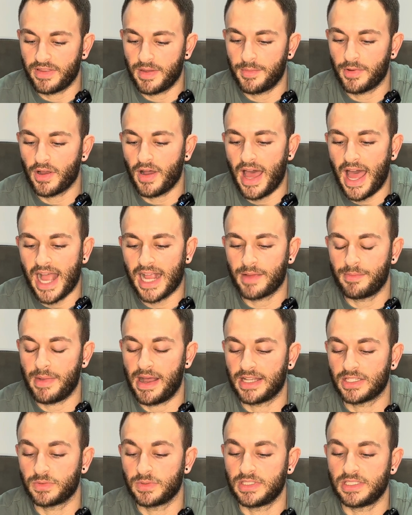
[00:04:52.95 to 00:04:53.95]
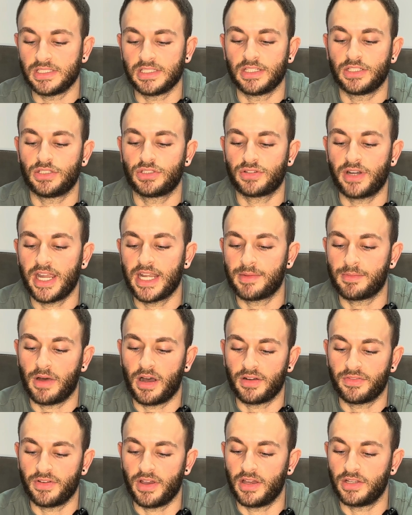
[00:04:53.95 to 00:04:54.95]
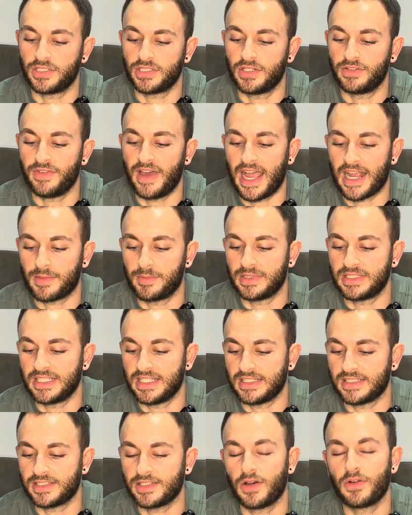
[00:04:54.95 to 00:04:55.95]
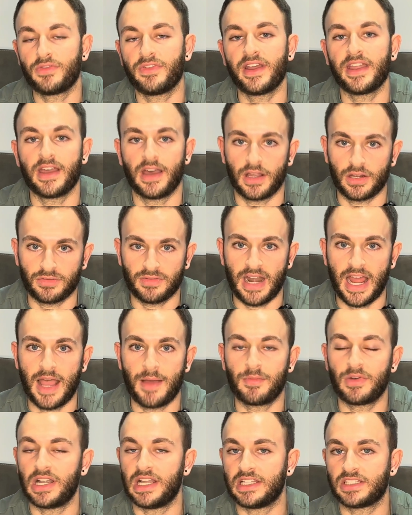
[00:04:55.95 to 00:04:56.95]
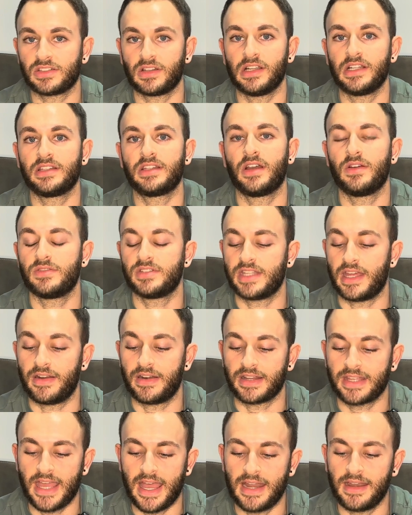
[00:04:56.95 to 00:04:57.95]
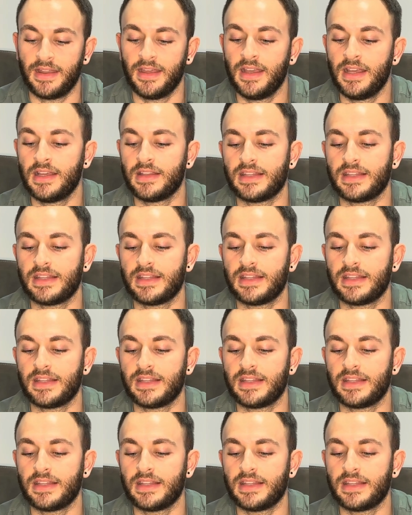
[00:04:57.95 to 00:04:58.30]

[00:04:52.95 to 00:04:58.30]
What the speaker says: Then we've got Agmas, which is a trademark version of agmatine sulfate at a gram, really solid dose there again.